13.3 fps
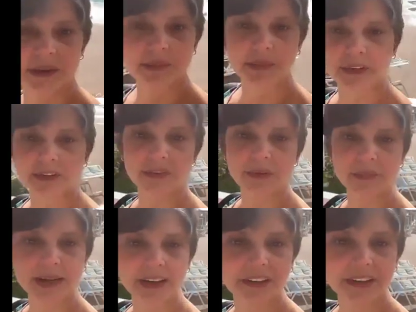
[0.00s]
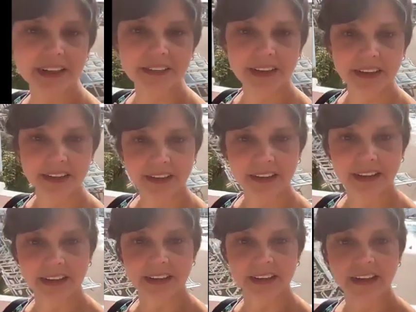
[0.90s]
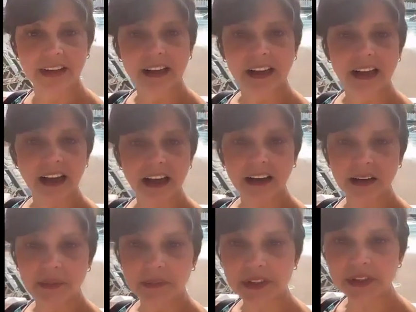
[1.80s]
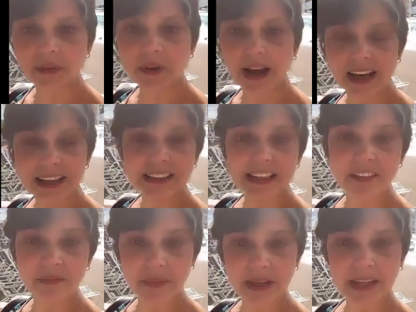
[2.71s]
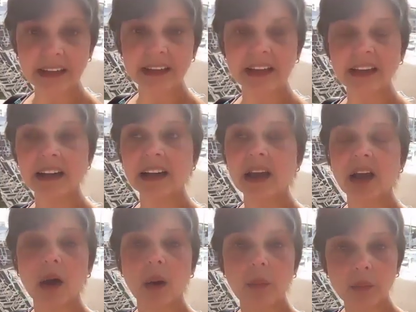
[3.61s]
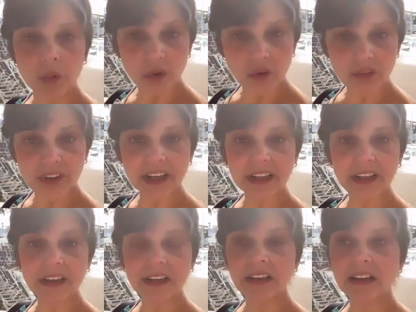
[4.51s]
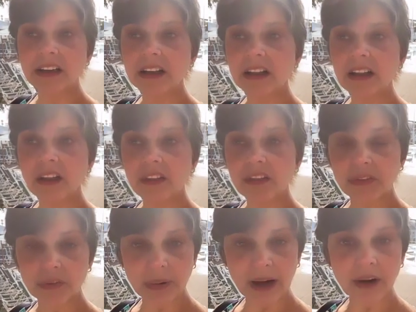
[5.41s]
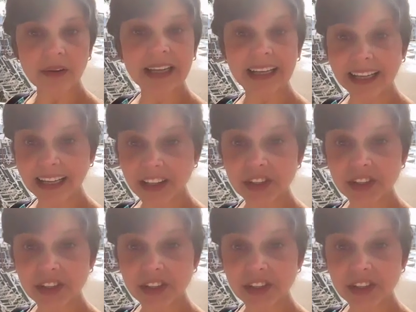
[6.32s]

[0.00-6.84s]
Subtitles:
really beautiful background there. So as I've been moving throughout